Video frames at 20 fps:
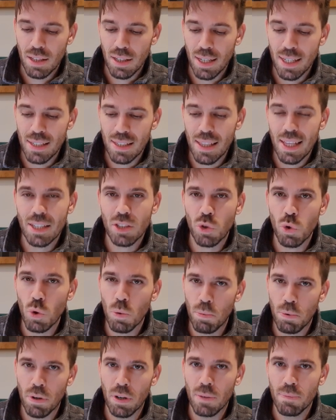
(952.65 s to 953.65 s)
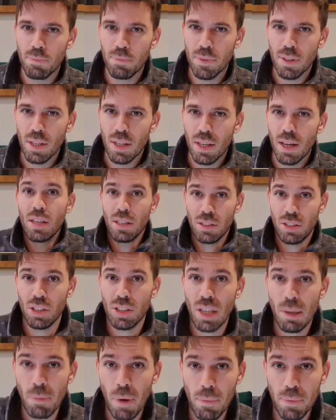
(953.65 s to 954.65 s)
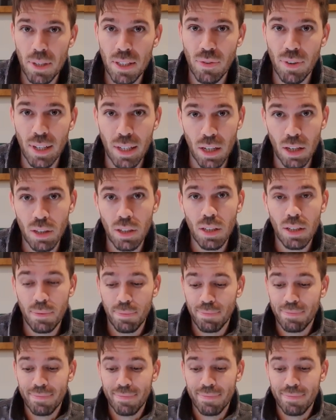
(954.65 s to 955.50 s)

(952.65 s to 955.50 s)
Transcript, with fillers: It's less corporate. To sum up this video,